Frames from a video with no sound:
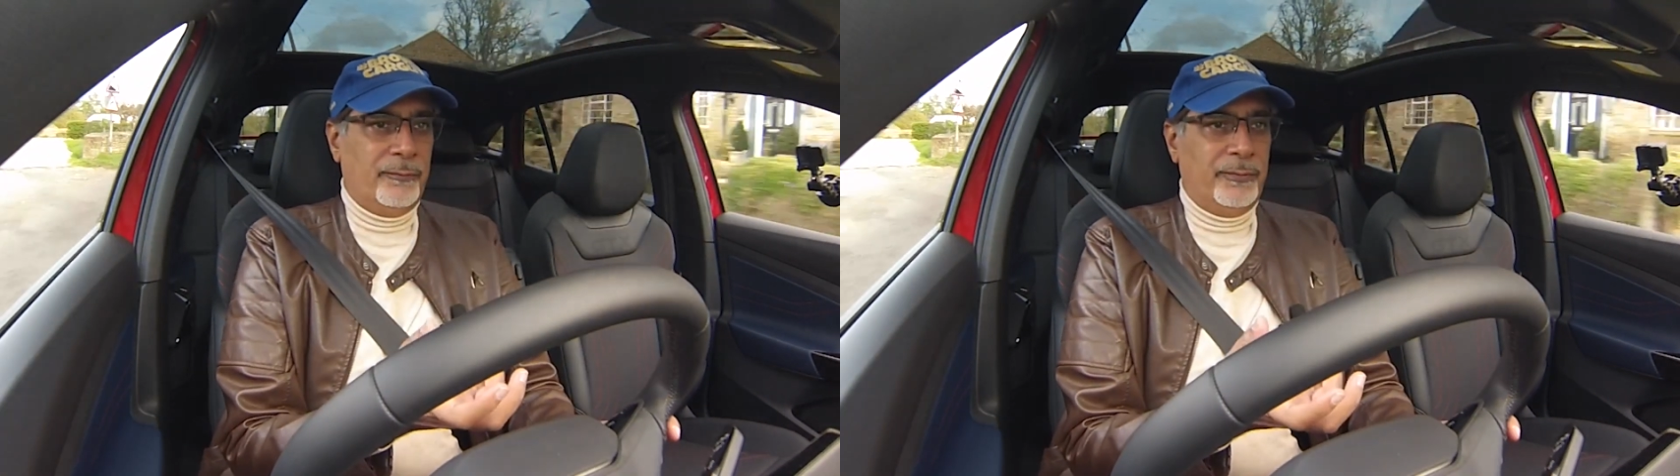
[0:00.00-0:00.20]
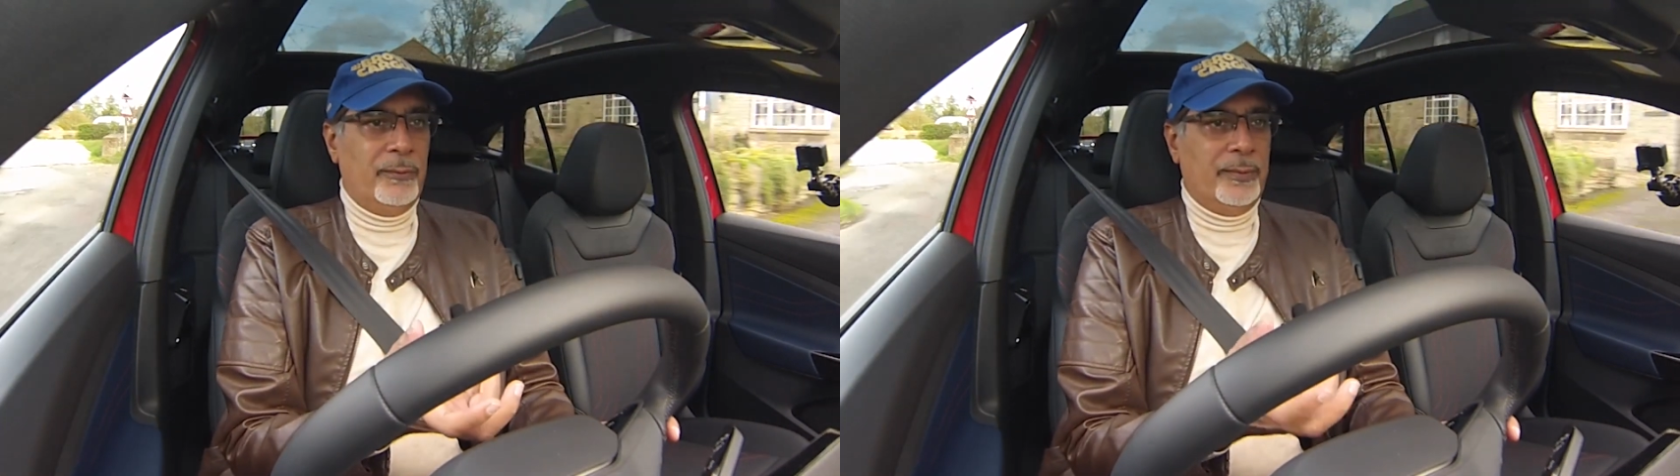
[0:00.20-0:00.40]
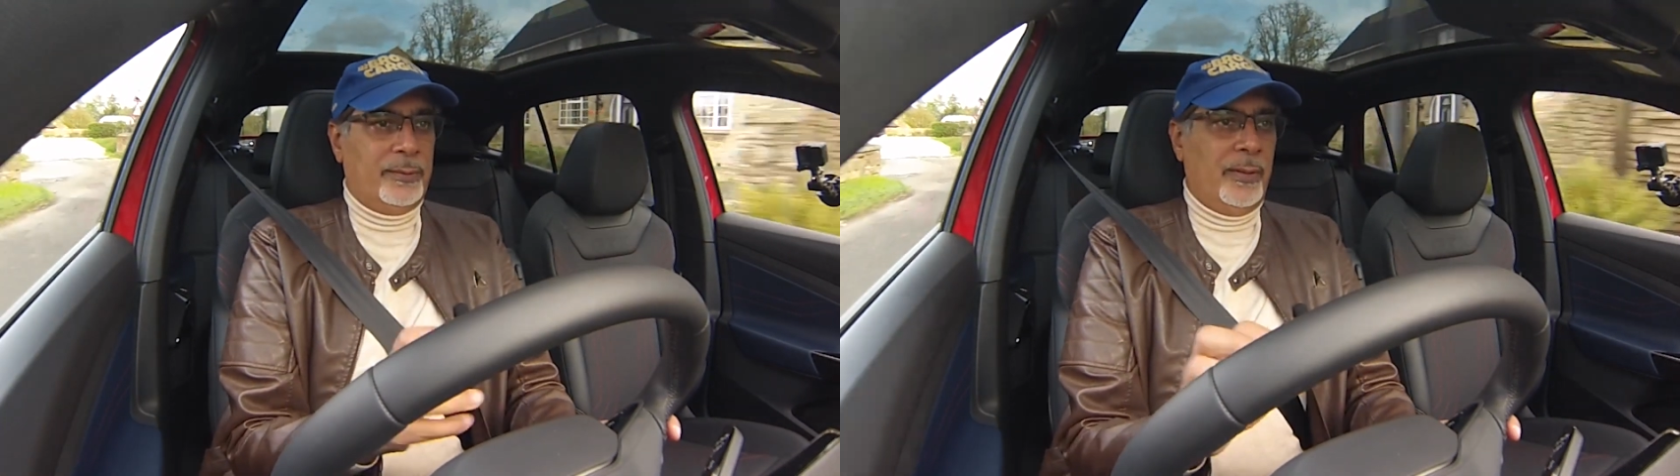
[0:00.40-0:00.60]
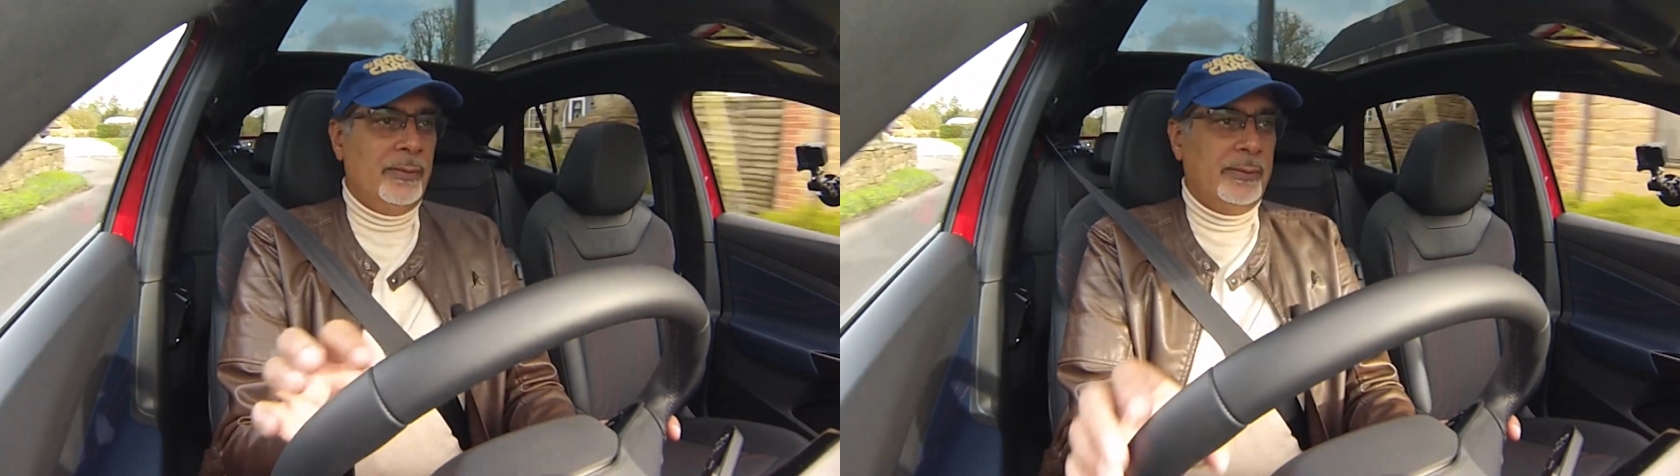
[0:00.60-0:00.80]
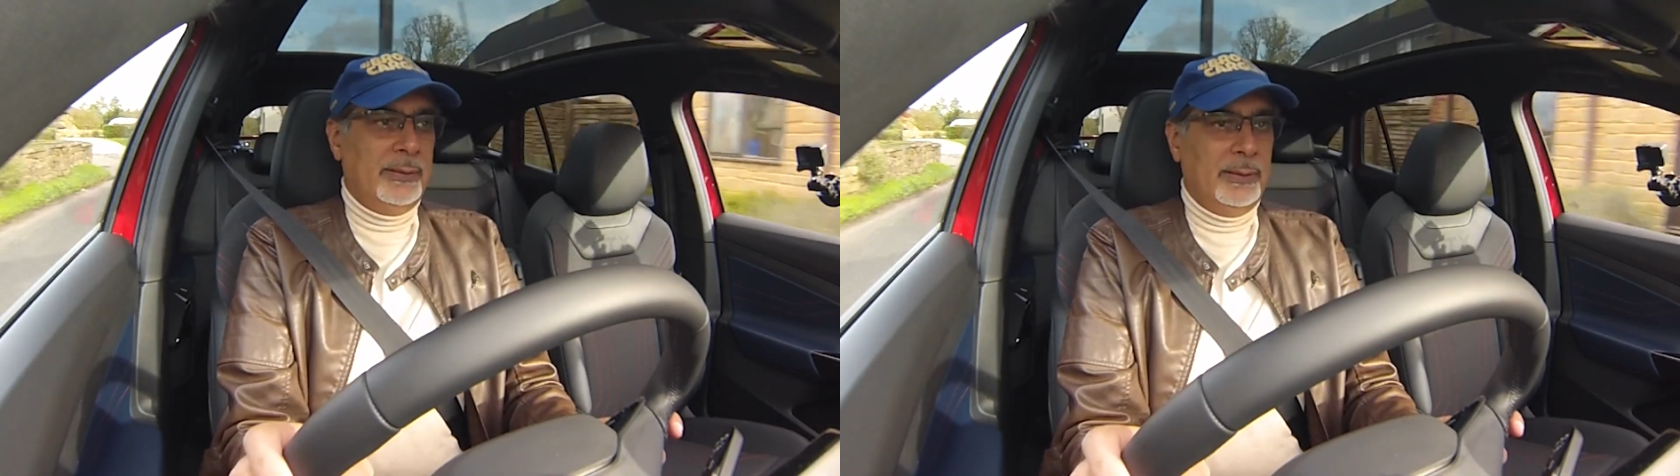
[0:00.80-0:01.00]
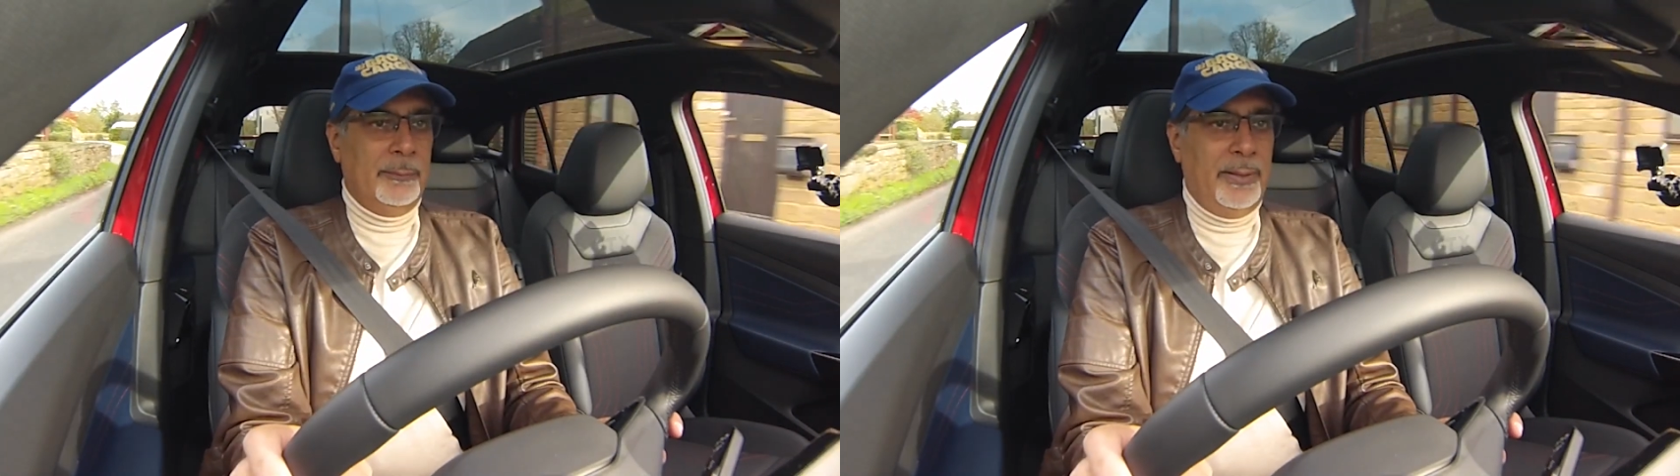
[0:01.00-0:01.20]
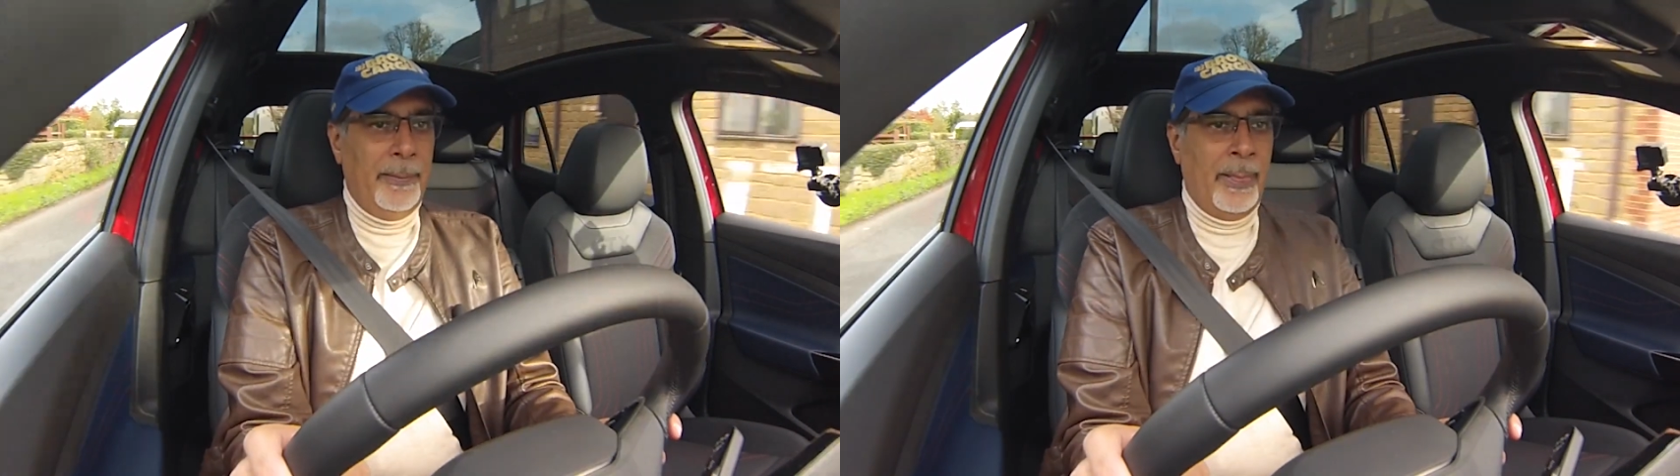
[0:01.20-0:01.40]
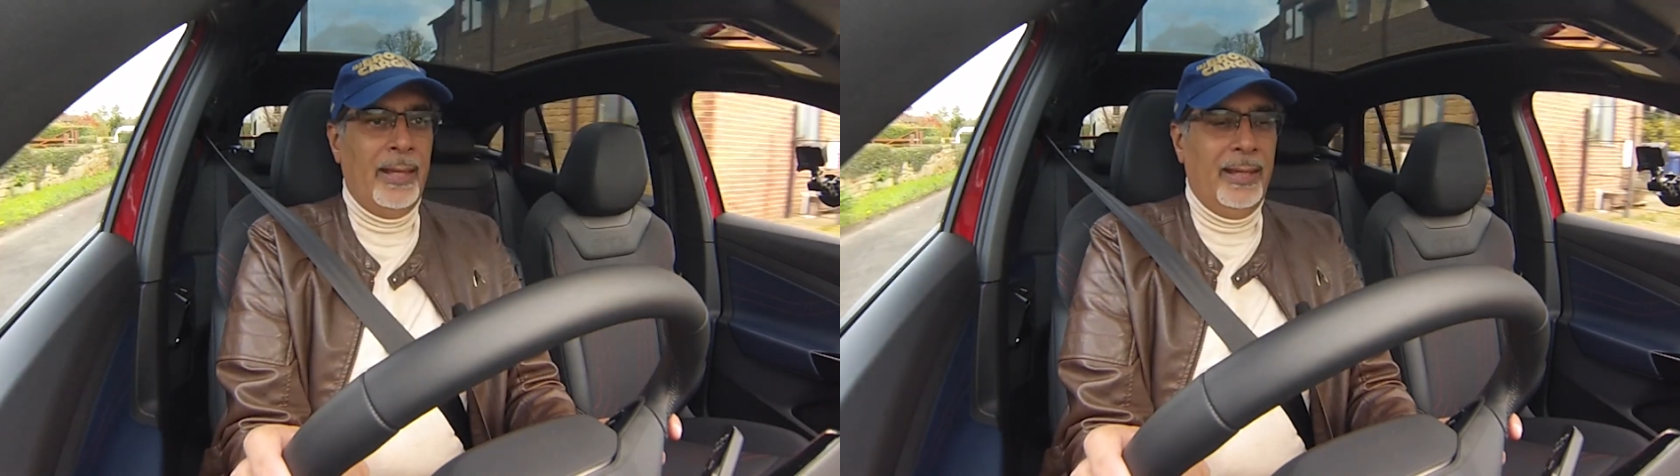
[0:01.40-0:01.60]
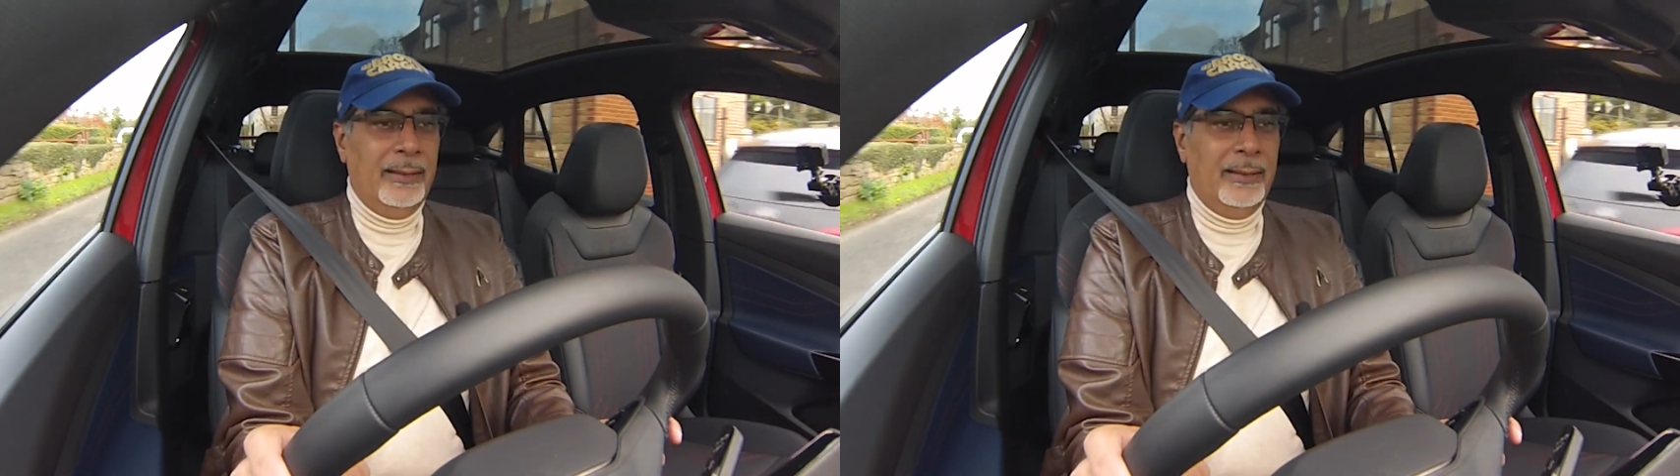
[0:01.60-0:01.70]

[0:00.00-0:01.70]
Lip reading: You can feel what's going on a little bit.